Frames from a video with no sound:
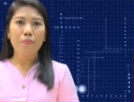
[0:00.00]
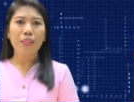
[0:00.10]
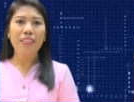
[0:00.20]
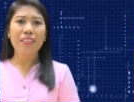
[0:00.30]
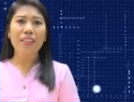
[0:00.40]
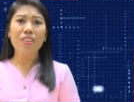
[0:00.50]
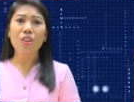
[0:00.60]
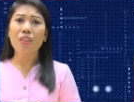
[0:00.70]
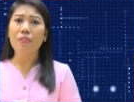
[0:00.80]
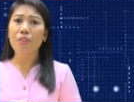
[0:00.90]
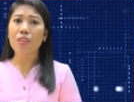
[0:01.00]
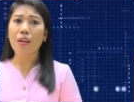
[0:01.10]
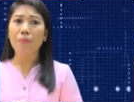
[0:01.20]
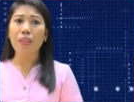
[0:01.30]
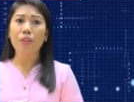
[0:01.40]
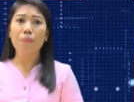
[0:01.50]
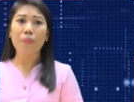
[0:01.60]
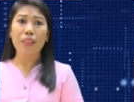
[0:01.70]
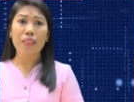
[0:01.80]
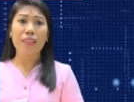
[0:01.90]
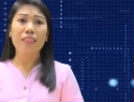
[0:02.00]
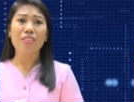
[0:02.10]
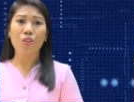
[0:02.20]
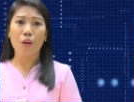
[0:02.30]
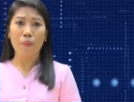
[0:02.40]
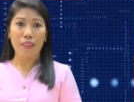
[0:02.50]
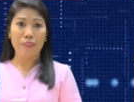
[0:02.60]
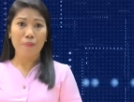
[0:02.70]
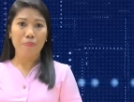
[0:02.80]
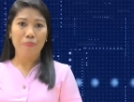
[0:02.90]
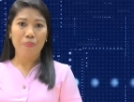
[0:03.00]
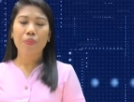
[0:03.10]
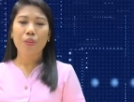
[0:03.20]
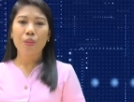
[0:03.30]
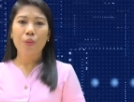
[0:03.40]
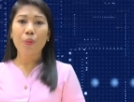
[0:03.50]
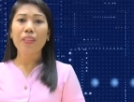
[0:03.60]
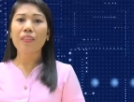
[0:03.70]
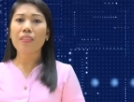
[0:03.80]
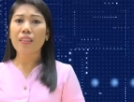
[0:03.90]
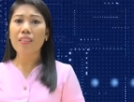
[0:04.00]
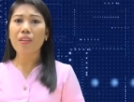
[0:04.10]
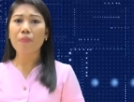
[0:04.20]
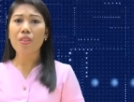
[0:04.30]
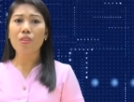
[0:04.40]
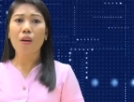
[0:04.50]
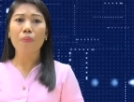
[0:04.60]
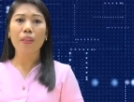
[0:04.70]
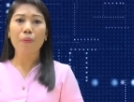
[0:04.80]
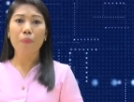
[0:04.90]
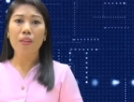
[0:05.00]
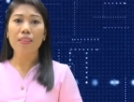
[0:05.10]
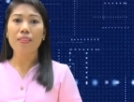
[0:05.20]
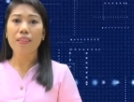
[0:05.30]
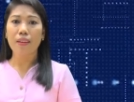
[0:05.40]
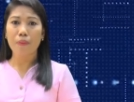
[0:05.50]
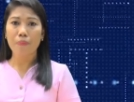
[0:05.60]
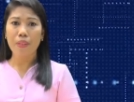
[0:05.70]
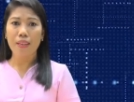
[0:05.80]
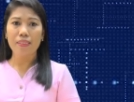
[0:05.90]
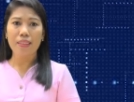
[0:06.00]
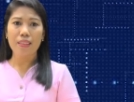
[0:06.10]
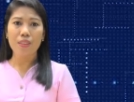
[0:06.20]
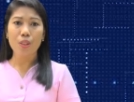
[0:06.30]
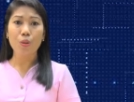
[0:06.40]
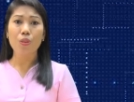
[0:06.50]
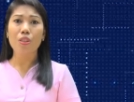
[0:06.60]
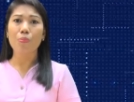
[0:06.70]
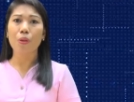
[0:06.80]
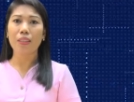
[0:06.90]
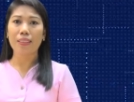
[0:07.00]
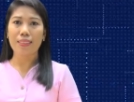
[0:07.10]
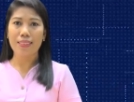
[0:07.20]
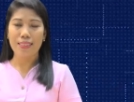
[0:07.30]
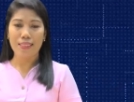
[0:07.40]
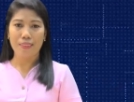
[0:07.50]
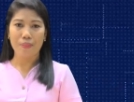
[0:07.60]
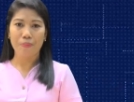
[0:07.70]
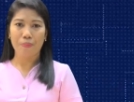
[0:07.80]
But digestion never stops and completed in the stomach. When the contents of the stomach are processed enough, they are released into the small intestine.